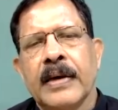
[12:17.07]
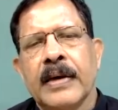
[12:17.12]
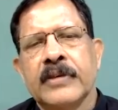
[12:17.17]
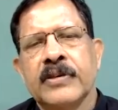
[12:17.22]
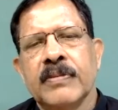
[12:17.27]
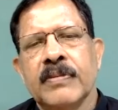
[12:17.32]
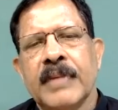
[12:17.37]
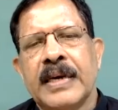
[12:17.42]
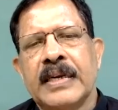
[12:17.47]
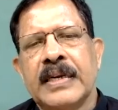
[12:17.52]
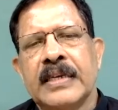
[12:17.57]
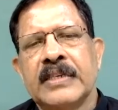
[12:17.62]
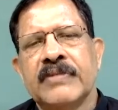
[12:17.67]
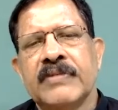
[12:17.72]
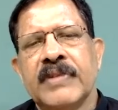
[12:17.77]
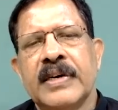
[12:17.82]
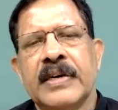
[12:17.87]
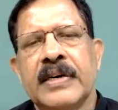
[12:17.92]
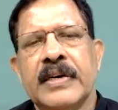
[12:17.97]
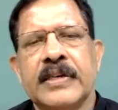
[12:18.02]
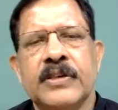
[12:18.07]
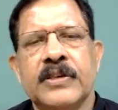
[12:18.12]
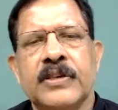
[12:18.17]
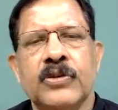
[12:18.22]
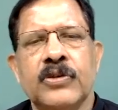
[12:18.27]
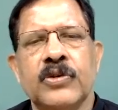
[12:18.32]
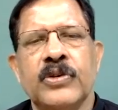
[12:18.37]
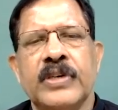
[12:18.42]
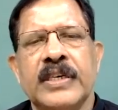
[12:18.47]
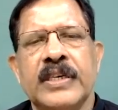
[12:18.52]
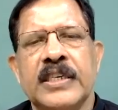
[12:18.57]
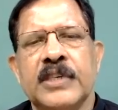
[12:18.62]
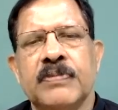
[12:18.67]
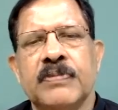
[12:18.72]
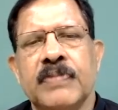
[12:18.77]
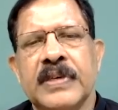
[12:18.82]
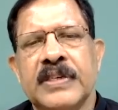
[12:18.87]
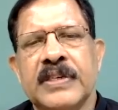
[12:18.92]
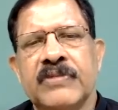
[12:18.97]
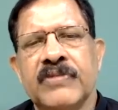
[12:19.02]
So minus 1 raised to 20 is
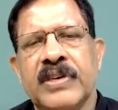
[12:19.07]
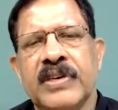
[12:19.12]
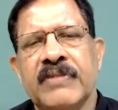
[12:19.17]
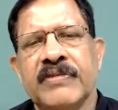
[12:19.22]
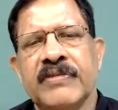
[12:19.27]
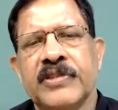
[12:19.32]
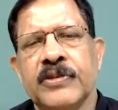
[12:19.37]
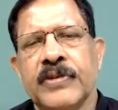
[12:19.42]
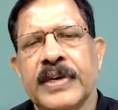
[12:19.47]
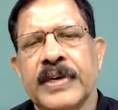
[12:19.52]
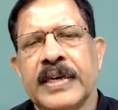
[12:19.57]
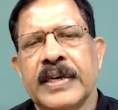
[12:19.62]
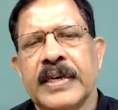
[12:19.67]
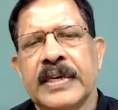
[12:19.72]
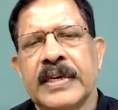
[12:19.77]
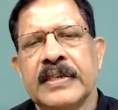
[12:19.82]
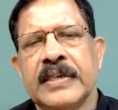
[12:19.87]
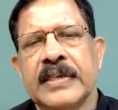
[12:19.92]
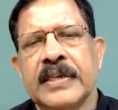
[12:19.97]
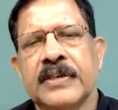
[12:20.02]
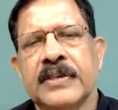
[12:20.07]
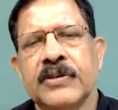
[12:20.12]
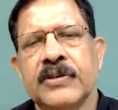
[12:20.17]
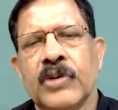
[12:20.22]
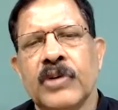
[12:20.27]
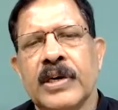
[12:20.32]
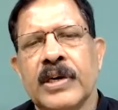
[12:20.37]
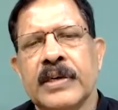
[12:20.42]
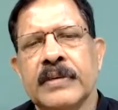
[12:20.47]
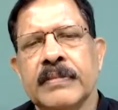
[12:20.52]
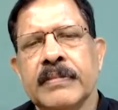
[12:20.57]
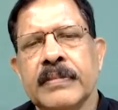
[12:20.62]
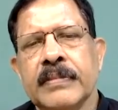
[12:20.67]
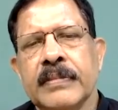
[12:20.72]
plus 1. So we are getting Z square.